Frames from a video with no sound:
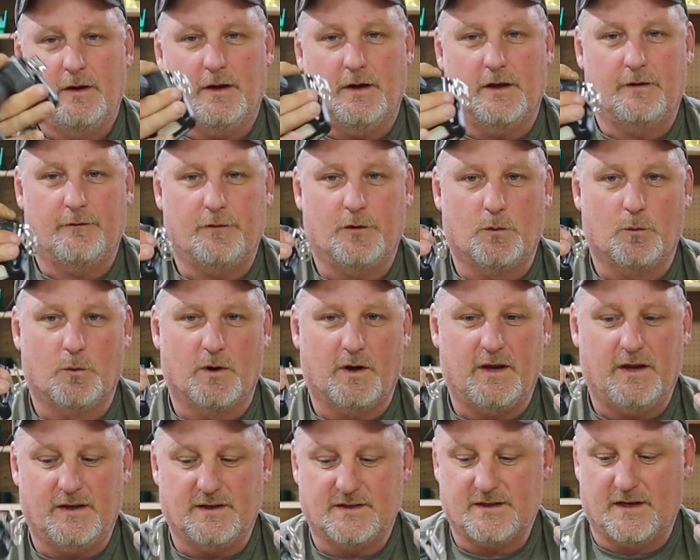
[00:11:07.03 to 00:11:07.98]
And if you're
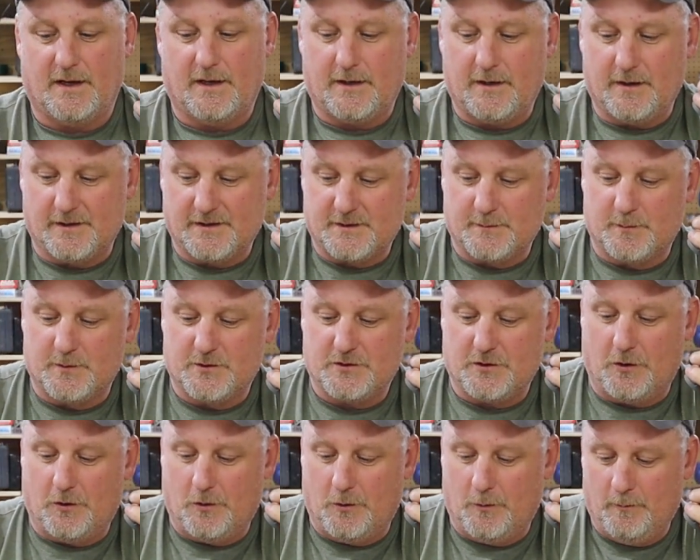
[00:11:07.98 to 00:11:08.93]
working inside a customer's
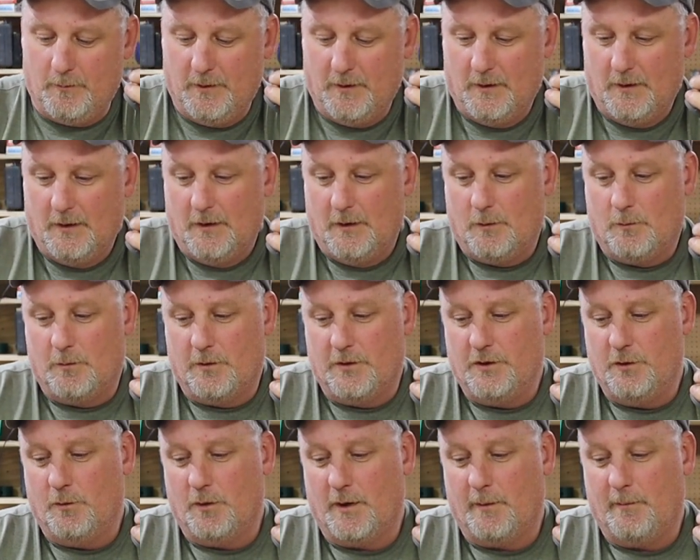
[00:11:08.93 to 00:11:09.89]
home, or
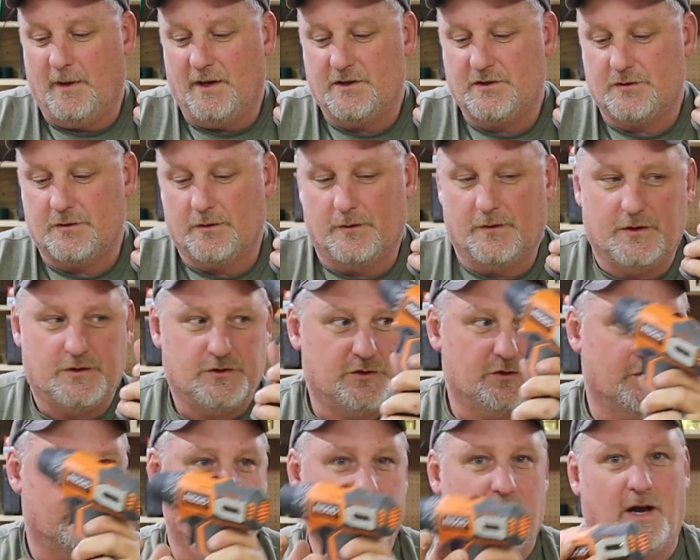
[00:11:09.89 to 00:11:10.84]
you want to make sure that
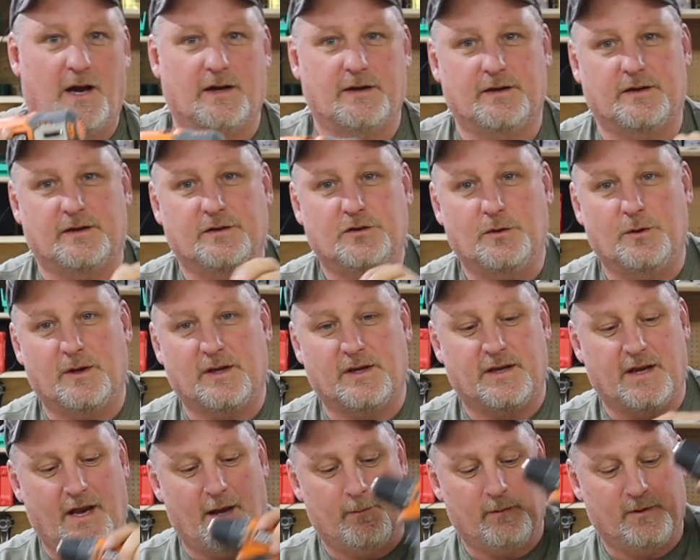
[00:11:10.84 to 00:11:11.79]
you're not doing
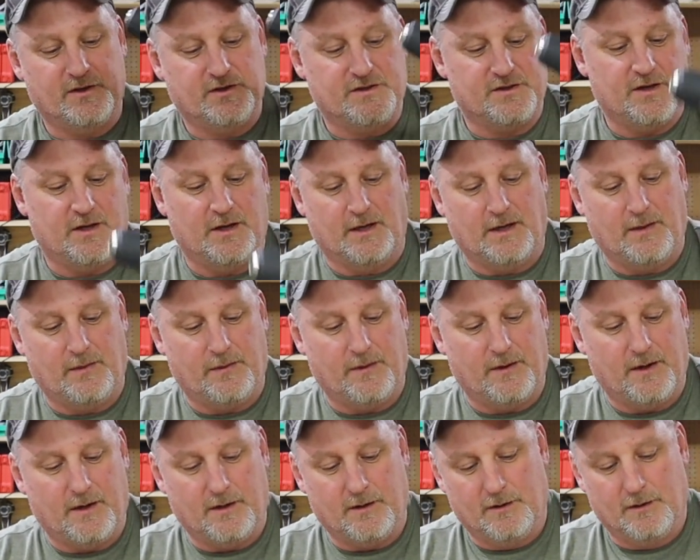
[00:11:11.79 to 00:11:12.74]
damage to
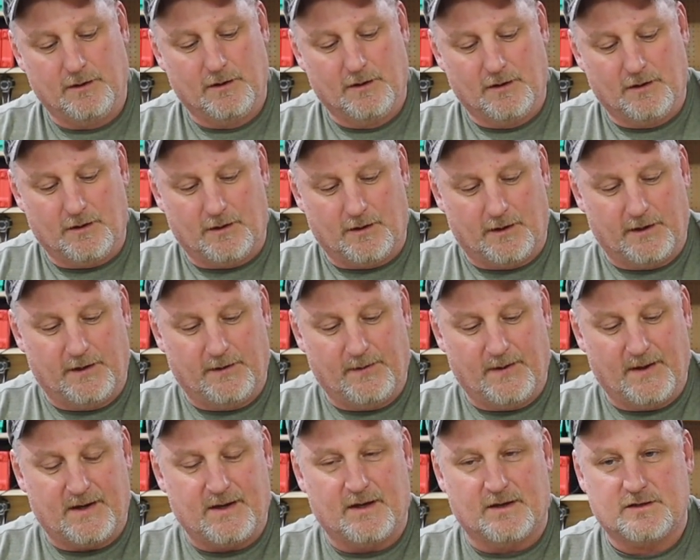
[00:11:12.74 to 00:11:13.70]
anything in
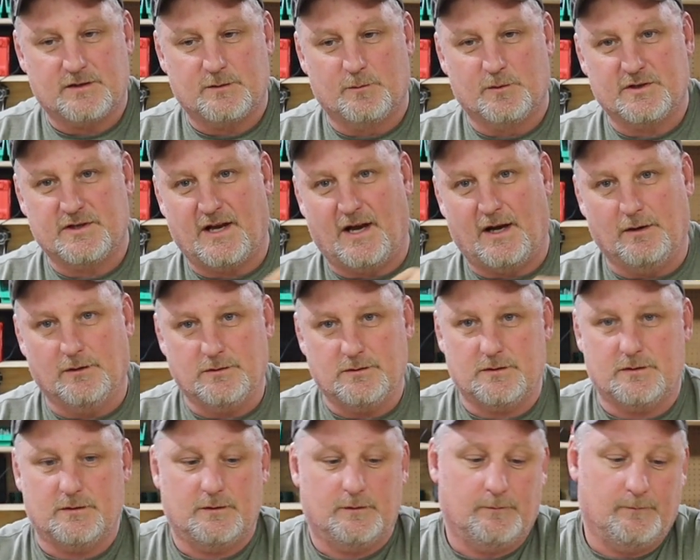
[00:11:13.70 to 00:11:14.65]
that customer's
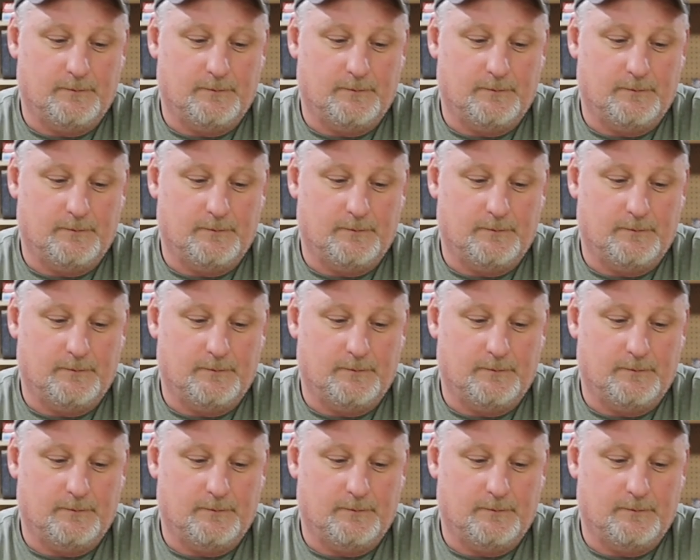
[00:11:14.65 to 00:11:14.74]
house,